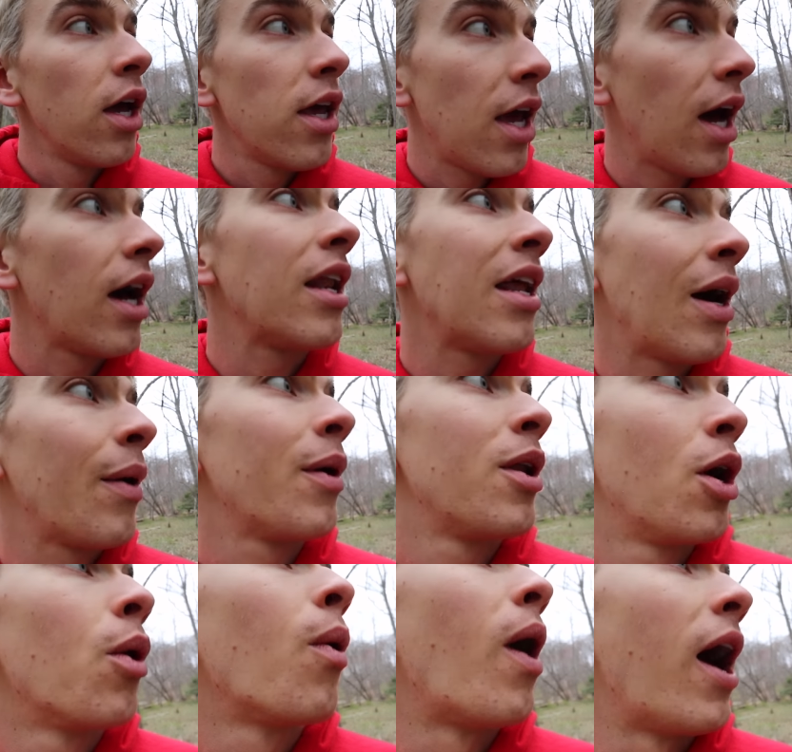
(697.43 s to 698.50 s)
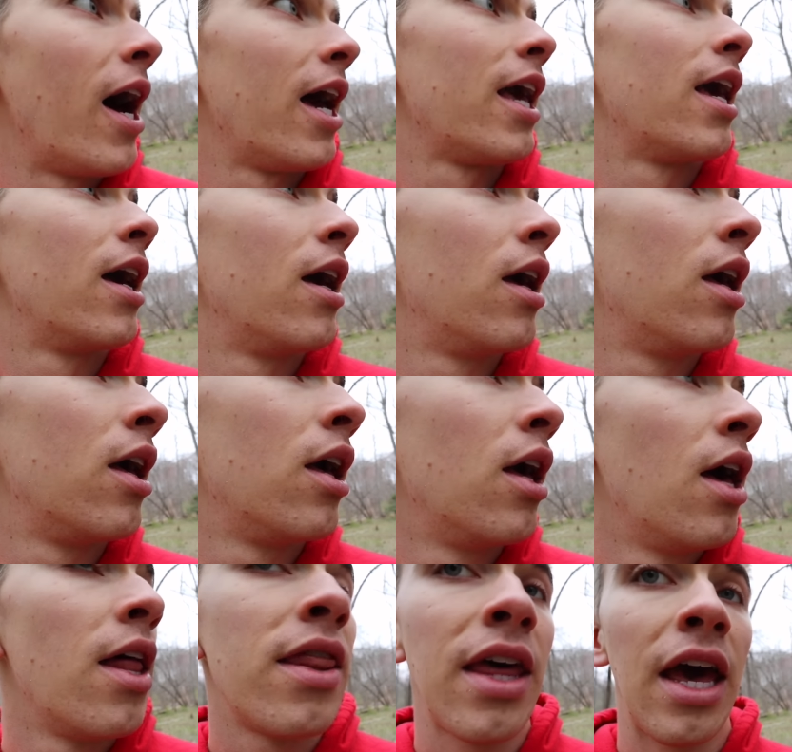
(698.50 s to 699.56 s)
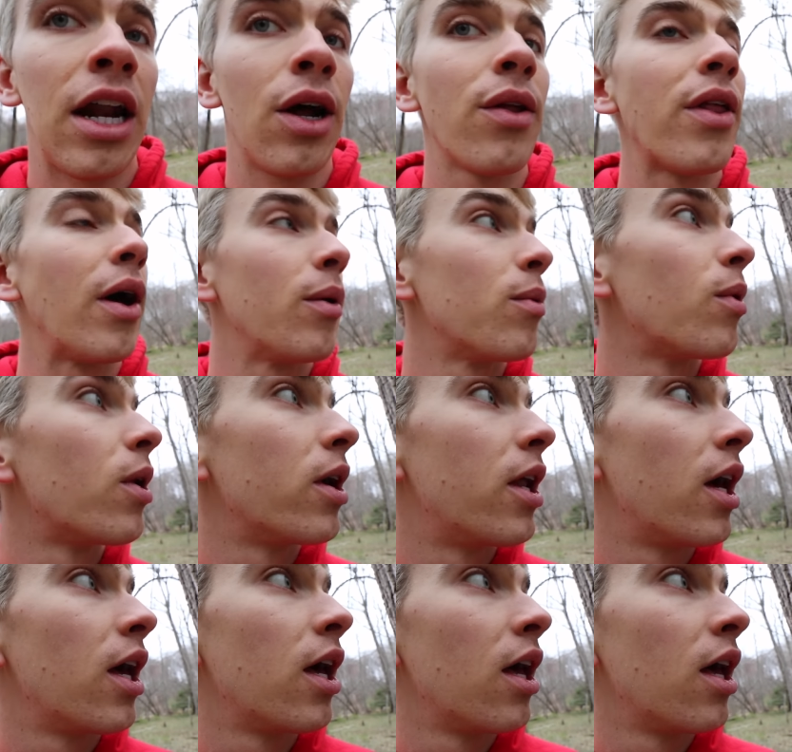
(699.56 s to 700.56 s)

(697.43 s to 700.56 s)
yeah, now I know why. They had all that wood.